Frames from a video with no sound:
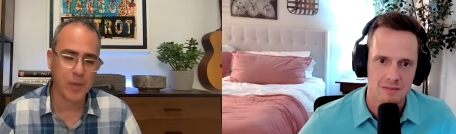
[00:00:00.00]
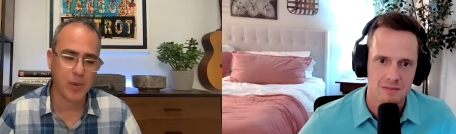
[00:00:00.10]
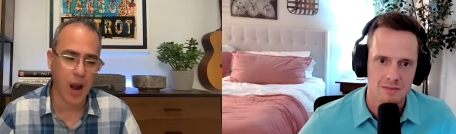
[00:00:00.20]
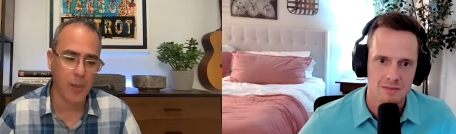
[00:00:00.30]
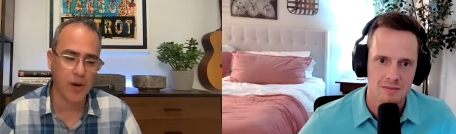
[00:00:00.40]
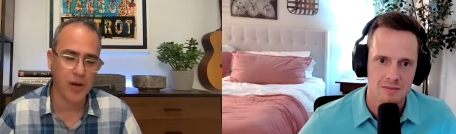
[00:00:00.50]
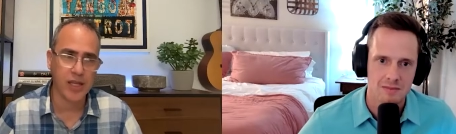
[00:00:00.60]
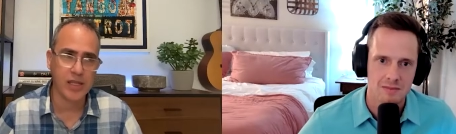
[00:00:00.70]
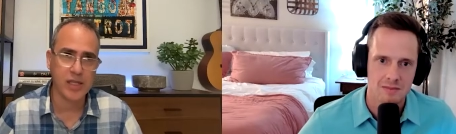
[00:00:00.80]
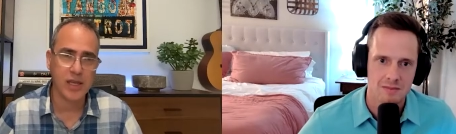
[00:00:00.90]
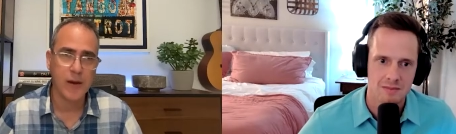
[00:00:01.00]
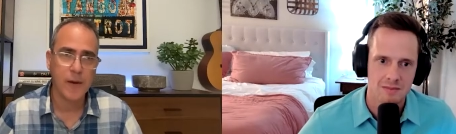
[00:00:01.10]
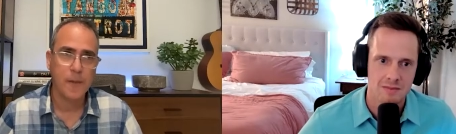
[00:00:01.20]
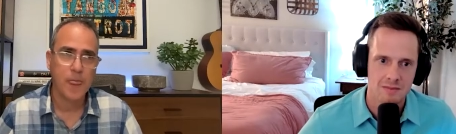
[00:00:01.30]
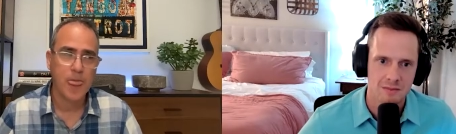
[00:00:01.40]
Speaker 1: properties,
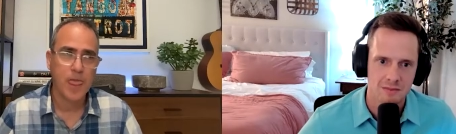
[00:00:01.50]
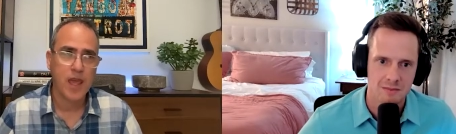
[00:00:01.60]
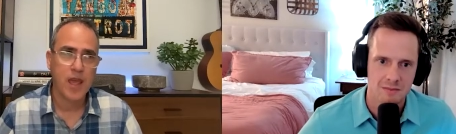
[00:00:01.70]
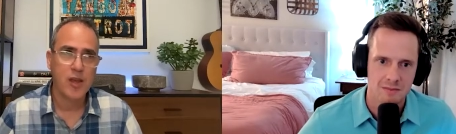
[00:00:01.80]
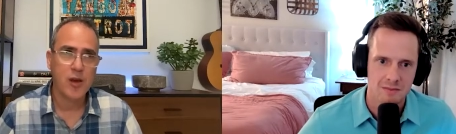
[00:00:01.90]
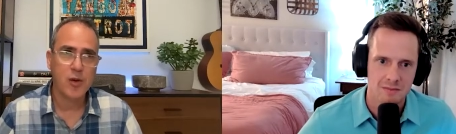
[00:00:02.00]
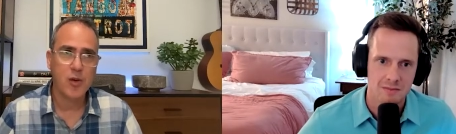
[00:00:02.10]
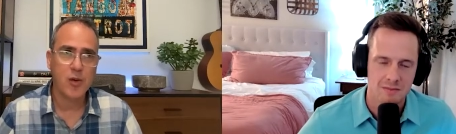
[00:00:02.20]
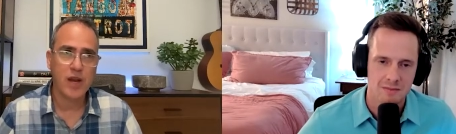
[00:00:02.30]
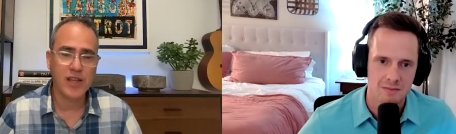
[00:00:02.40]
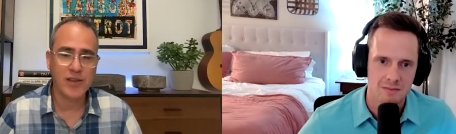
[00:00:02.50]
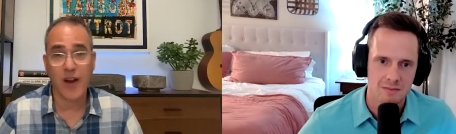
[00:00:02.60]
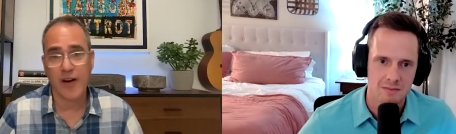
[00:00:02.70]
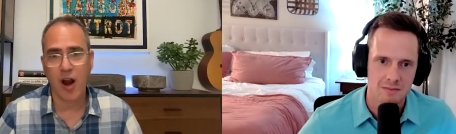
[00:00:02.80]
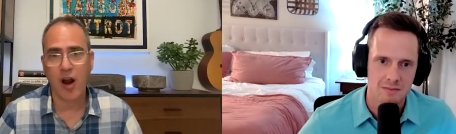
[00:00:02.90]
it's
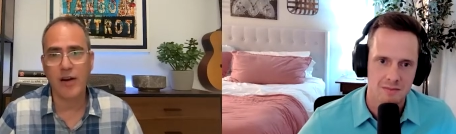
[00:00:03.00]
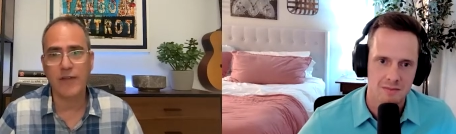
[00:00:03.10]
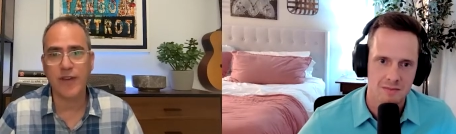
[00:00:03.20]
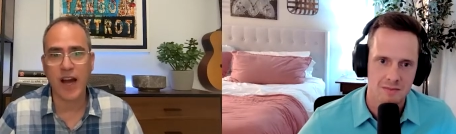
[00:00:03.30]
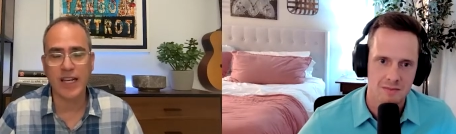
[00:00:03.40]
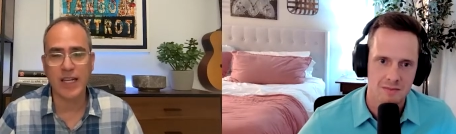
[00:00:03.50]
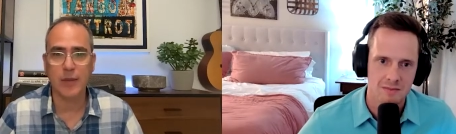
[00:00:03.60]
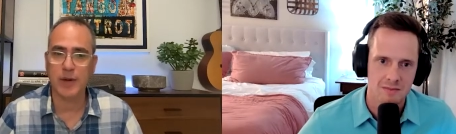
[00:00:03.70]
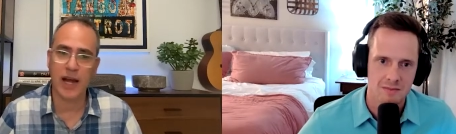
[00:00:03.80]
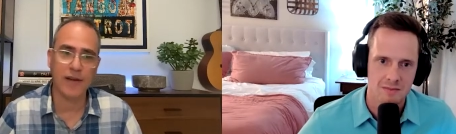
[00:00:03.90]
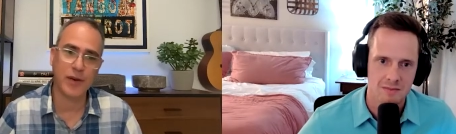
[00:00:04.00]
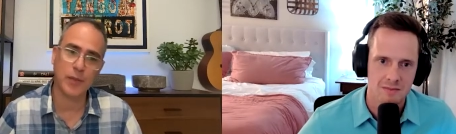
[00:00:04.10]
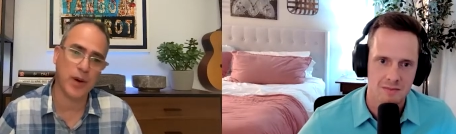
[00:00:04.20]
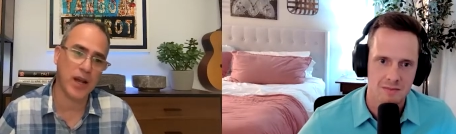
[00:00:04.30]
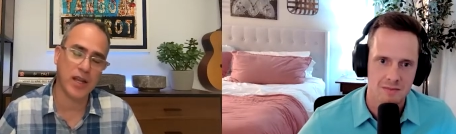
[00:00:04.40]
very hard to find them.
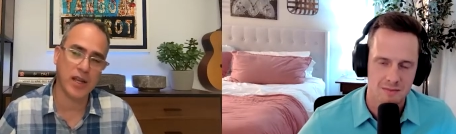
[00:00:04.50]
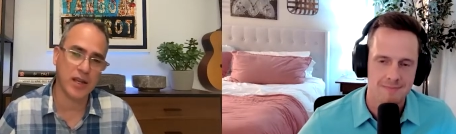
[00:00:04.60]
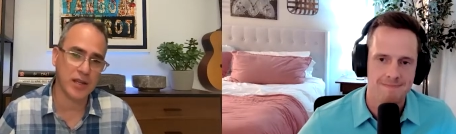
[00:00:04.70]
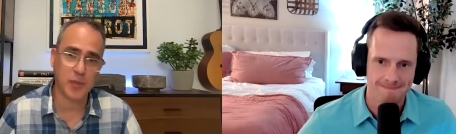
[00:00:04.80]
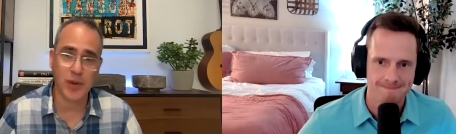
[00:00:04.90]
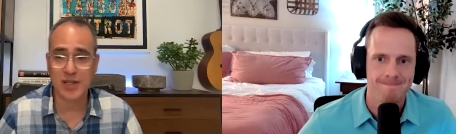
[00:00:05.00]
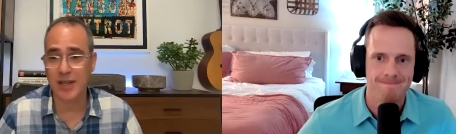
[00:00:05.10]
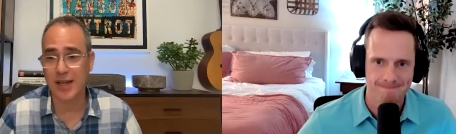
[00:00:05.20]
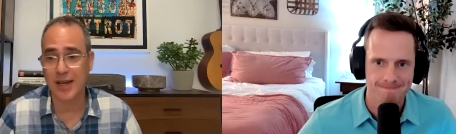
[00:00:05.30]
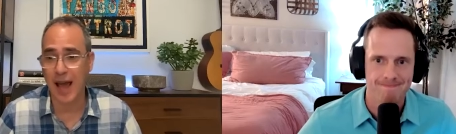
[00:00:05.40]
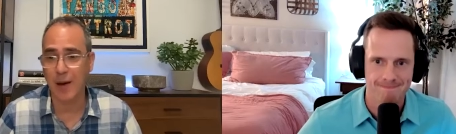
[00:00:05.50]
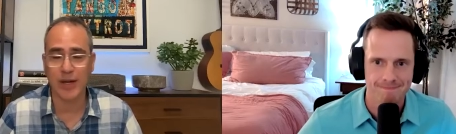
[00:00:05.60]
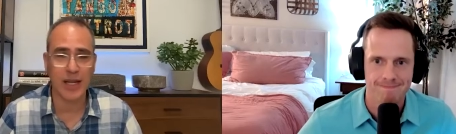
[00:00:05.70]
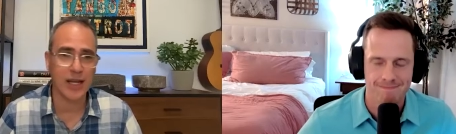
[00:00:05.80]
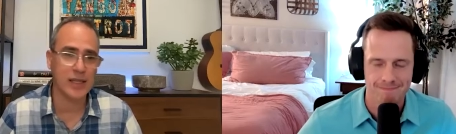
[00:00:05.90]
Everybody, especially
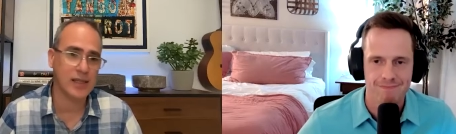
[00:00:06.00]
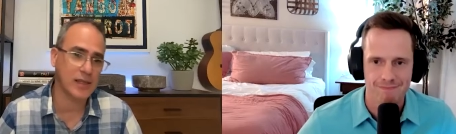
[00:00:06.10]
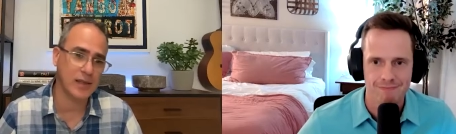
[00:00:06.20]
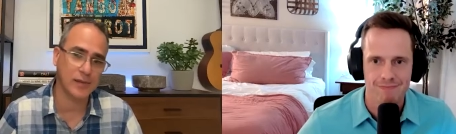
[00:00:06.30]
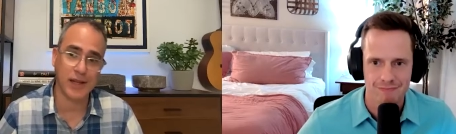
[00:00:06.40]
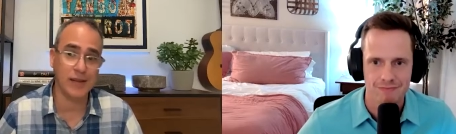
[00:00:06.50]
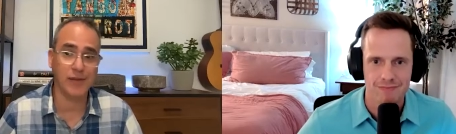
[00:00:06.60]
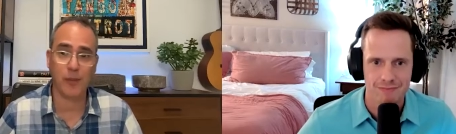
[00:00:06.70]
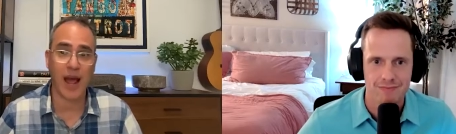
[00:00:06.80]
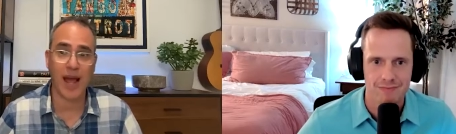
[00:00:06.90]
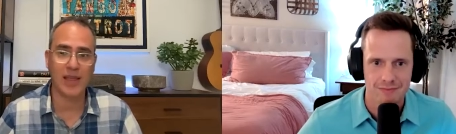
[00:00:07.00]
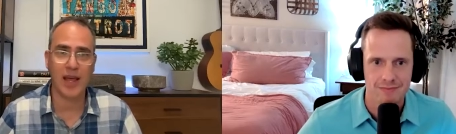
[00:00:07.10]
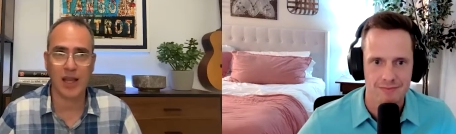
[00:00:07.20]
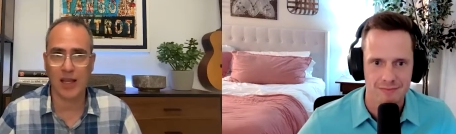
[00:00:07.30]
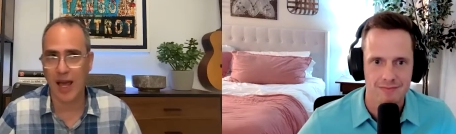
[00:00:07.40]
nowadays, and even back
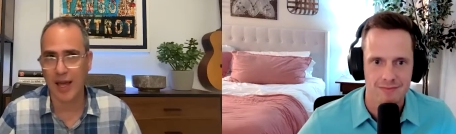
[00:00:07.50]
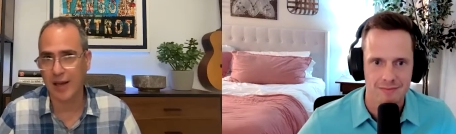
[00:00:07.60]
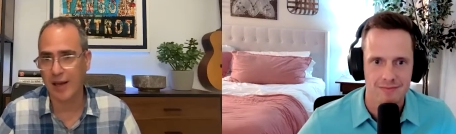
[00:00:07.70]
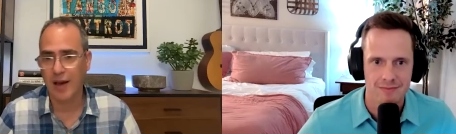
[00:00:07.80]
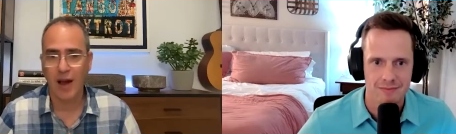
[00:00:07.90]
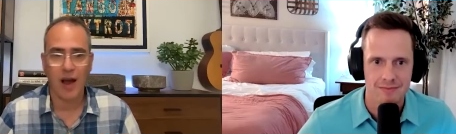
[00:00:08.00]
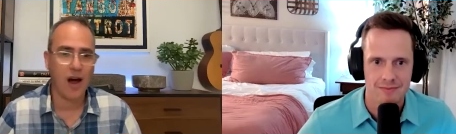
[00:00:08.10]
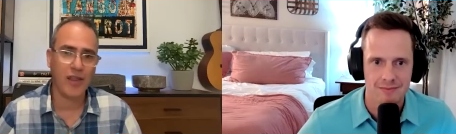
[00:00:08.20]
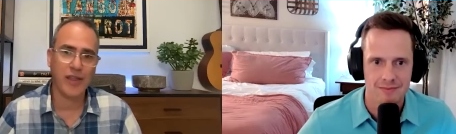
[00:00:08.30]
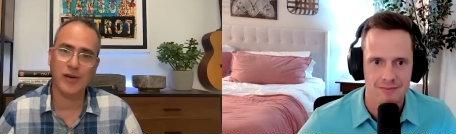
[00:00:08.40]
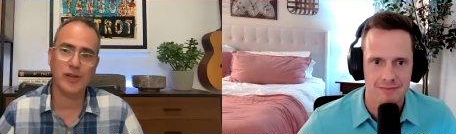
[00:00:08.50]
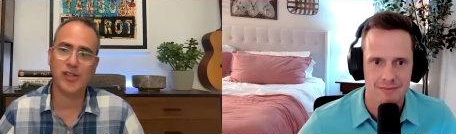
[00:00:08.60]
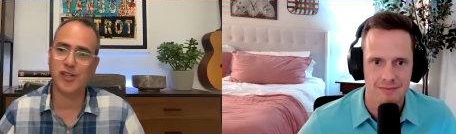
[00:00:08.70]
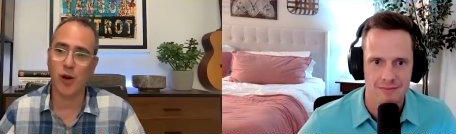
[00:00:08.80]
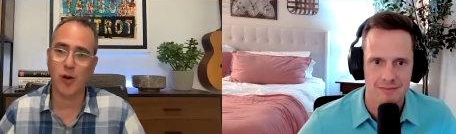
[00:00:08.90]
then, like all those
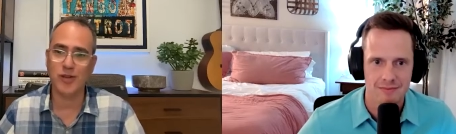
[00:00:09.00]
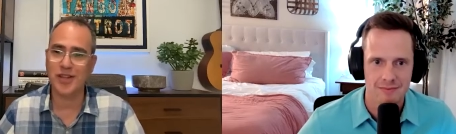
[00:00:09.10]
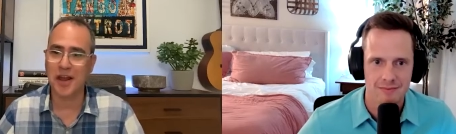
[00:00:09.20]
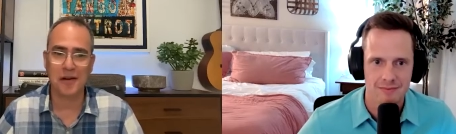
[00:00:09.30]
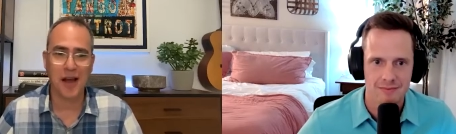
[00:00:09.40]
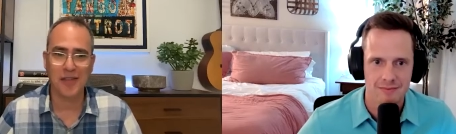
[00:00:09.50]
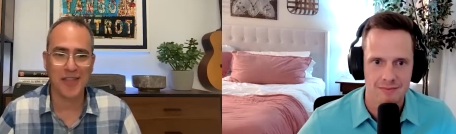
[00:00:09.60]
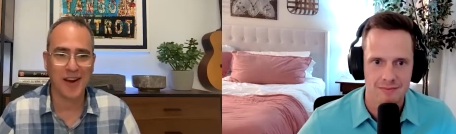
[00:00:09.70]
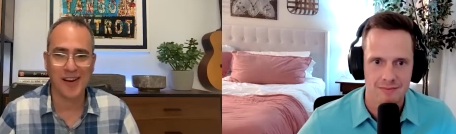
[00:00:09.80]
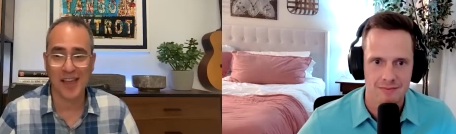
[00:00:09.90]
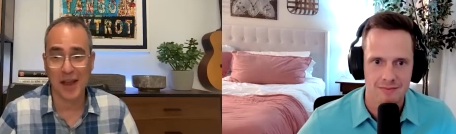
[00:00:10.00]
shows that are out there, like